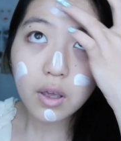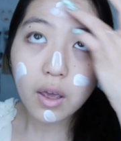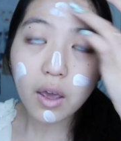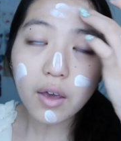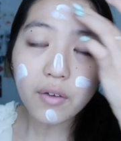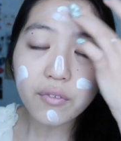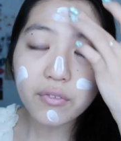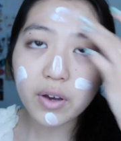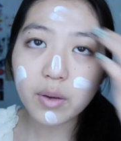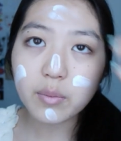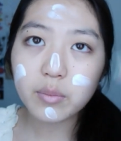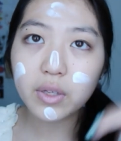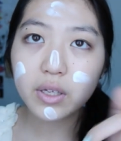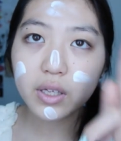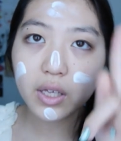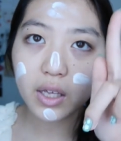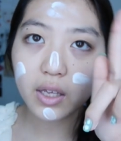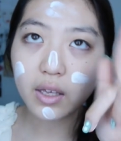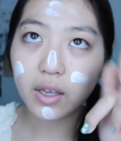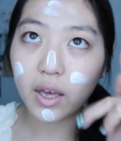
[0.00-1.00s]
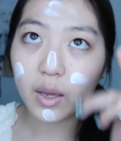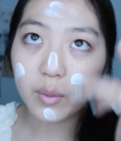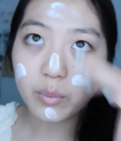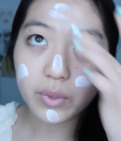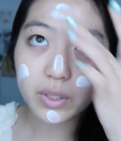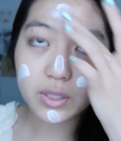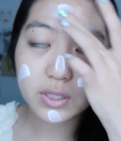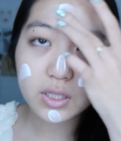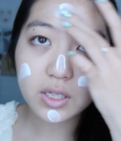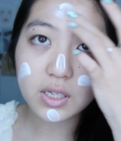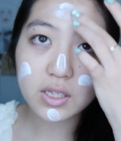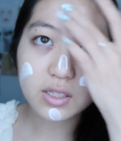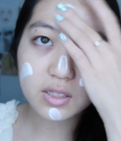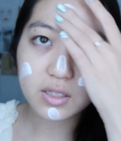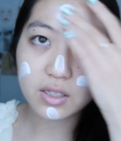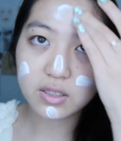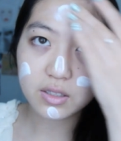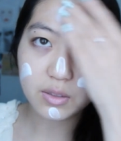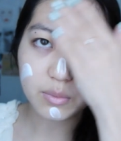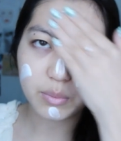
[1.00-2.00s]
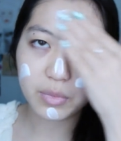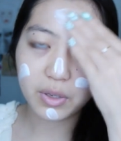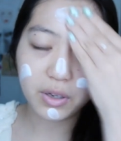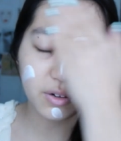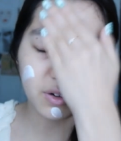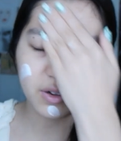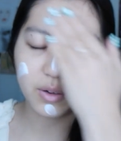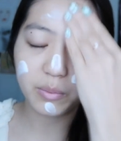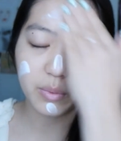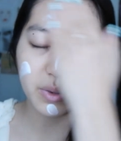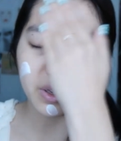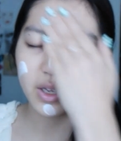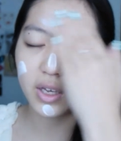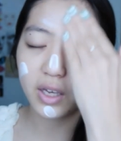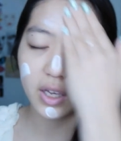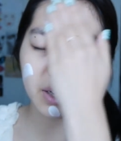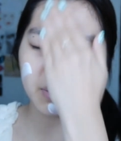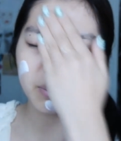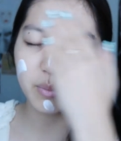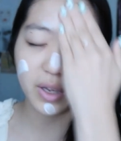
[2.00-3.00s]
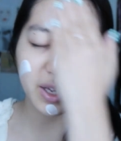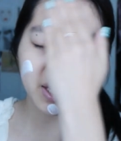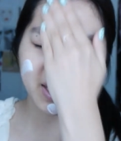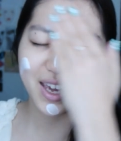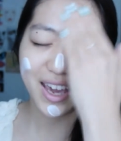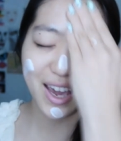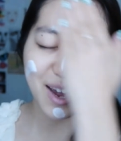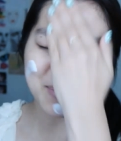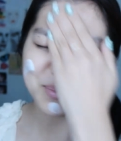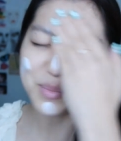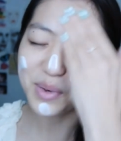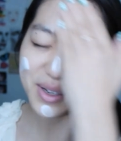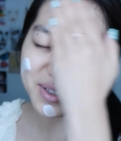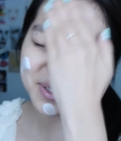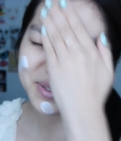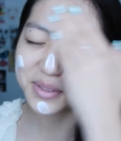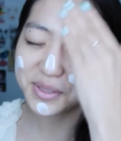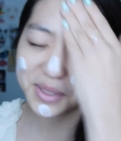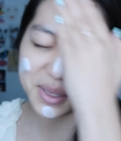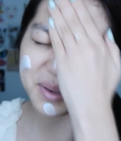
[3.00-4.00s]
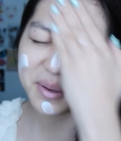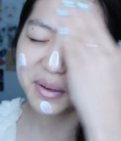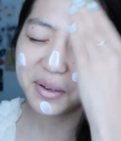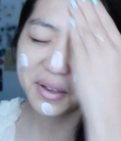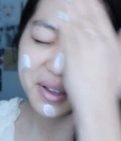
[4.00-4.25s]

If I'm looking up, it's because there's a mirror behind my camera, so